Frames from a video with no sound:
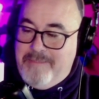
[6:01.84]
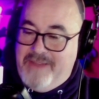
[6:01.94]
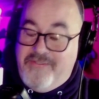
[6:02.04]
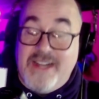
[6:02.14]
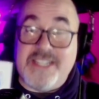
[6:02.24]

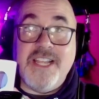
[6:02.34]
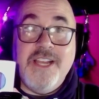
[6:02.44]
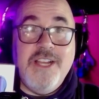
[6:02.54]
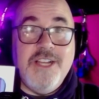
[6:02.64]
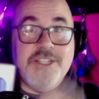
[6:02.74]
friends
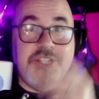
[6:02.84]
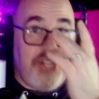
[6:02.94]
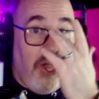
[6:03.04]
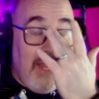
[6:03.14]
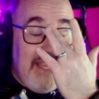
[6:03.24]

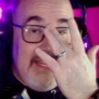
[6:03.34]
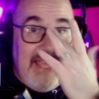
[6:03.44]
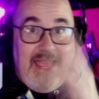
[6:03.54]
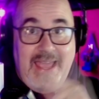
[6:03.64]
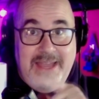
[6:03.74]
Charlotte
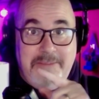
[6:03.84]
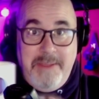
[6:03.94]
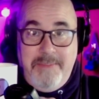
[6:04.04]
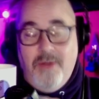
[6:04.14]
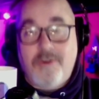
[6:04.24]
and
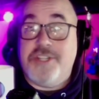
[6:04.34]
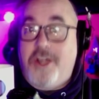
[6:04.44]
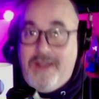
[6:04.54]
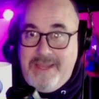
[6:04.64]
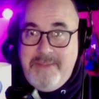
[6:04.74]
Pippa, or
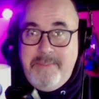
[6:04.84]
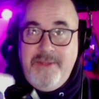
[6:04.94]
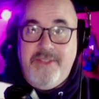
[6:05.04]
Charlie and Pippa.